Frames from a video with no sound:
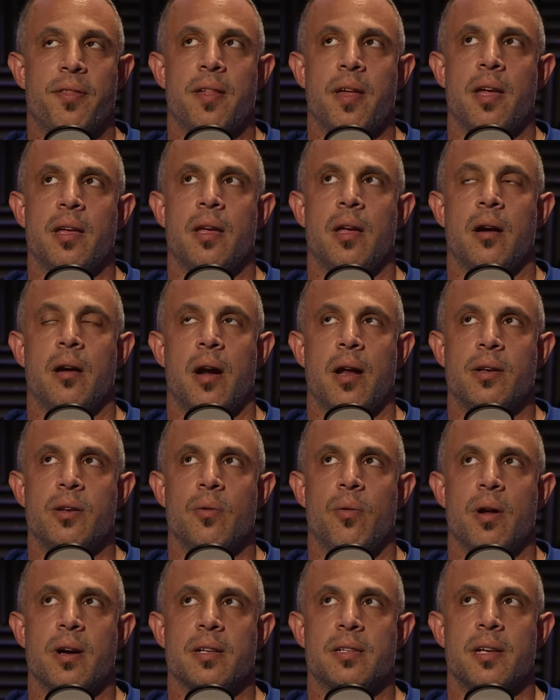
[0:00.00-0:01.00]
thing here, I do
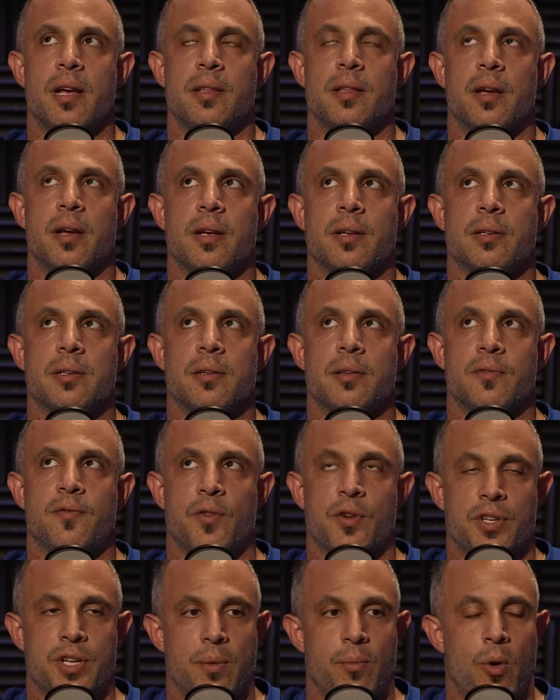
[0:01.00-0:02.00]
want to say this
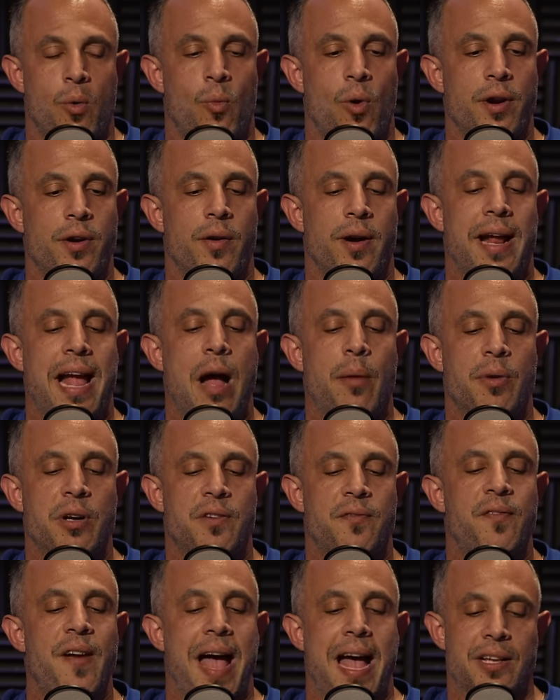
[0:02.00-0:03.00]
for someone wondering how
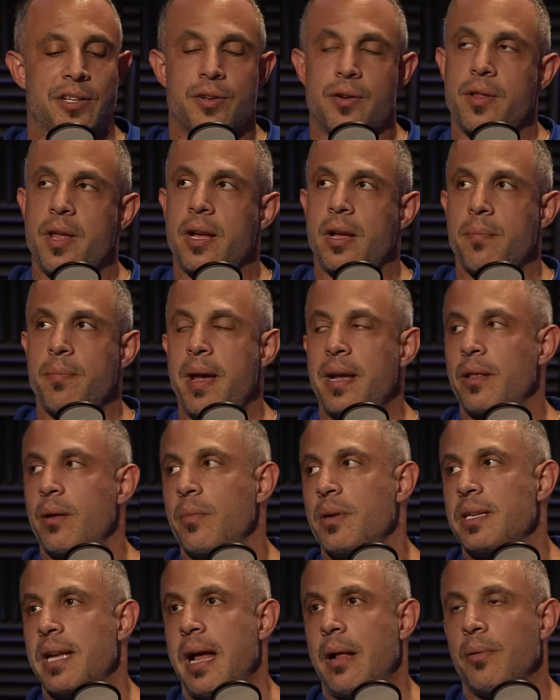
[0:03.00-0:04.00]
much faster they can make their
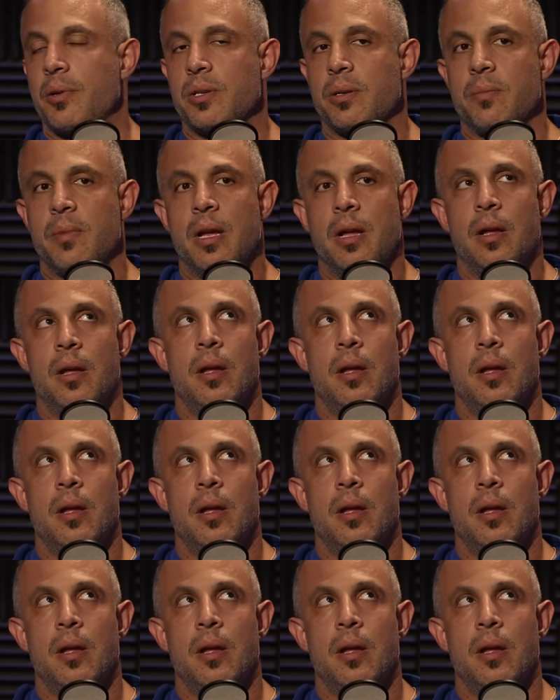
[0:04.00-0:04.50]
metabolism.